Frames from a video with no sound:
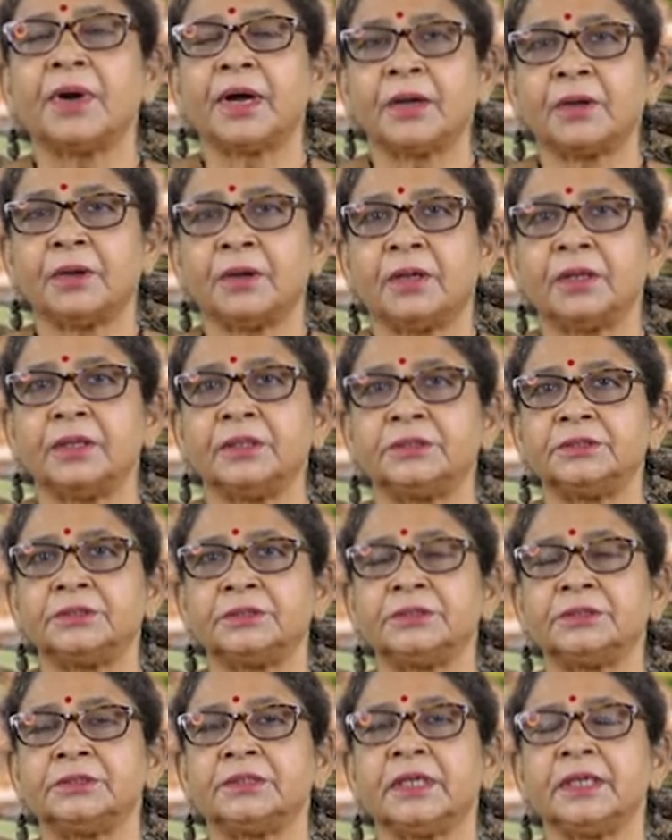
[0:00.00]

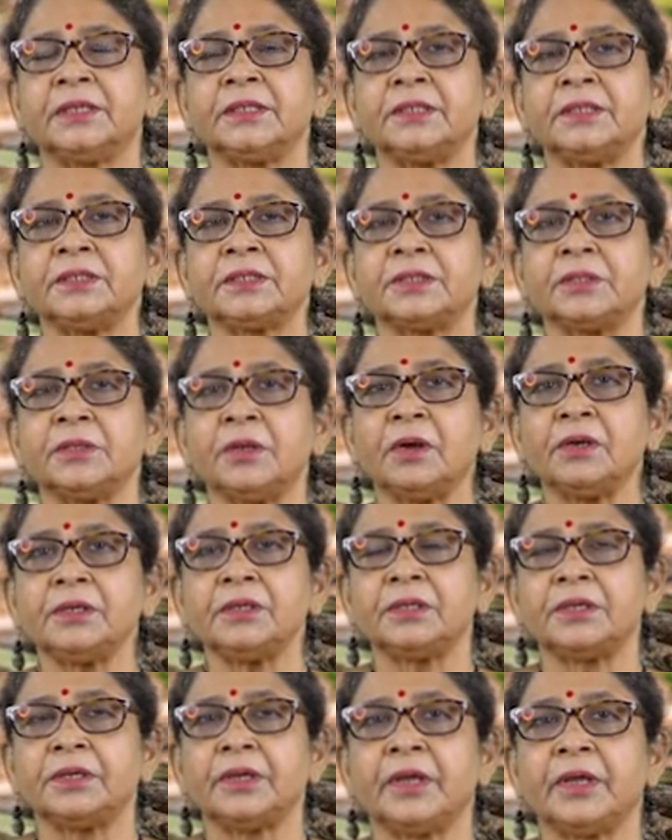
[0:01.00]
biology. That is,
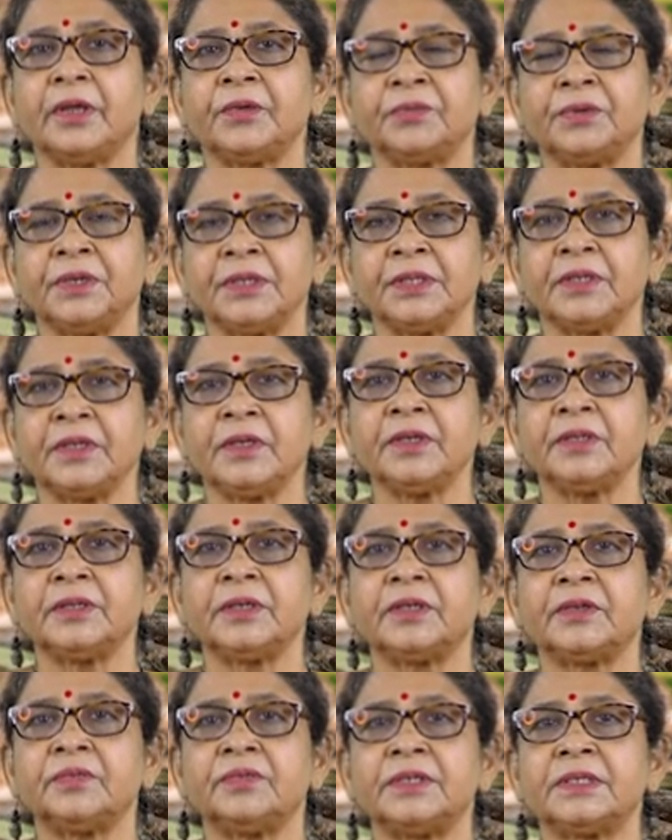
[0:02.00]
not
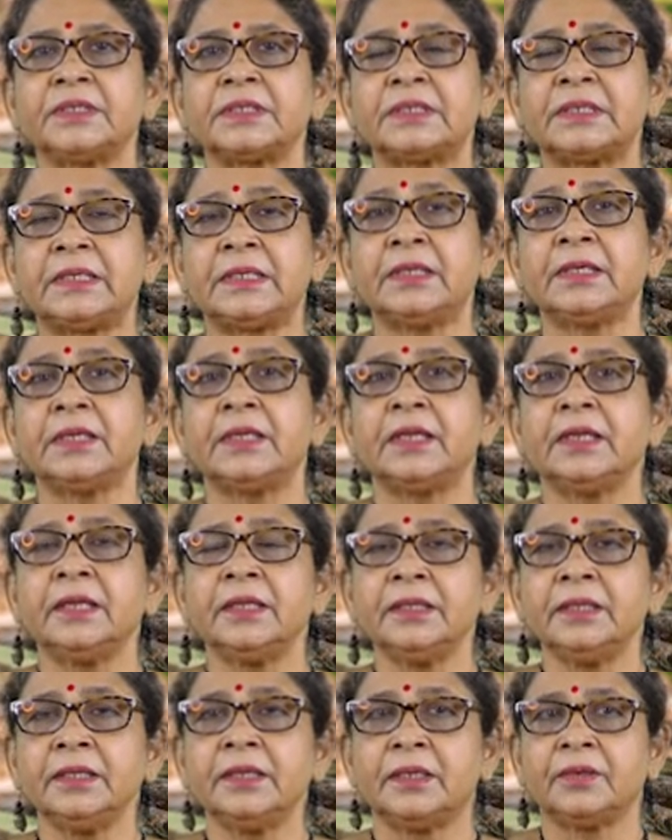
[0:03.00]
everything that we see
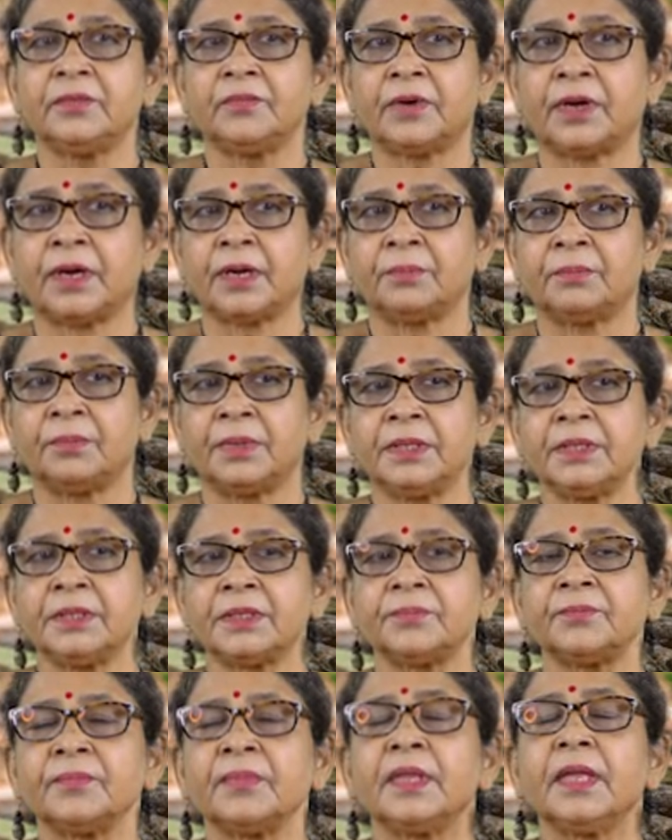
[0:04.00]
in the
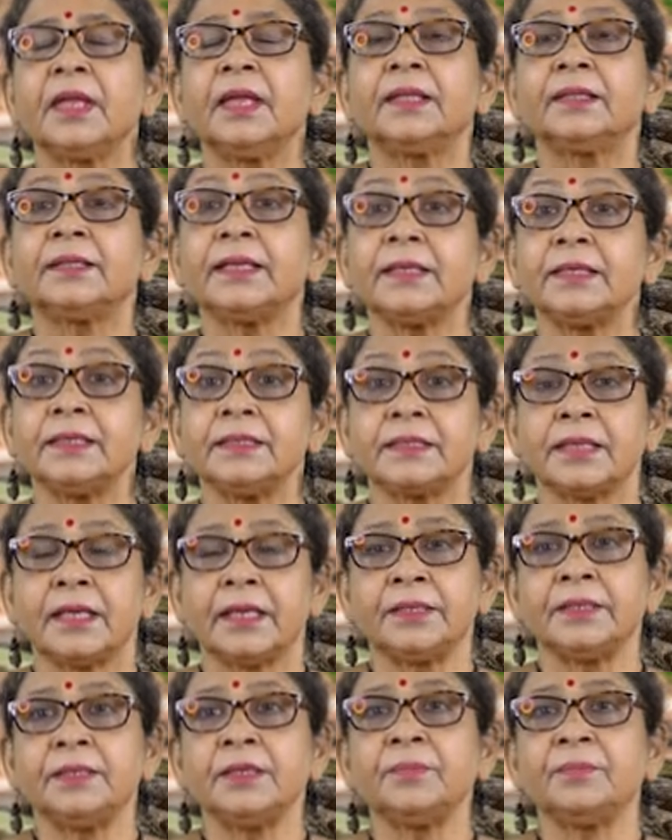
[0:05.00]
environment that is
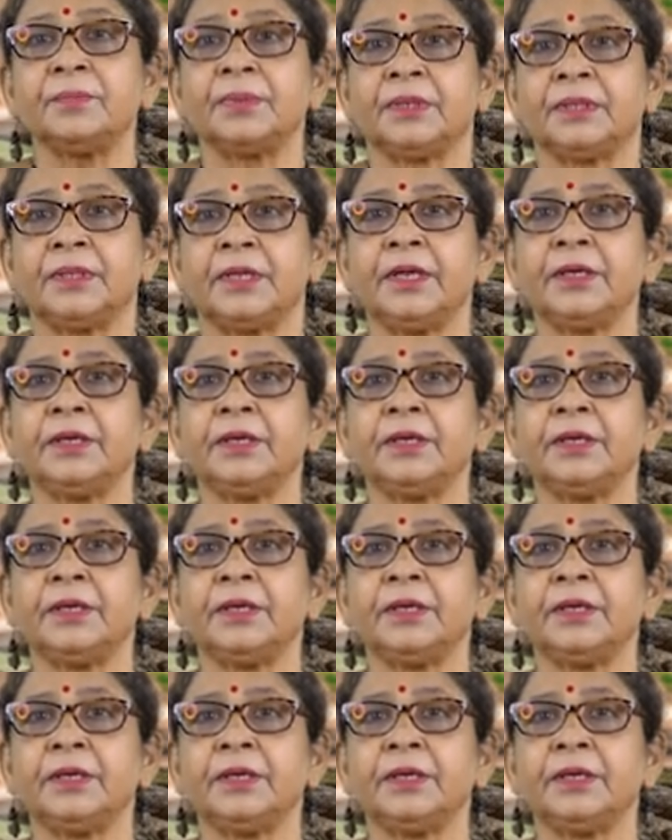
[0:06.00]
edible.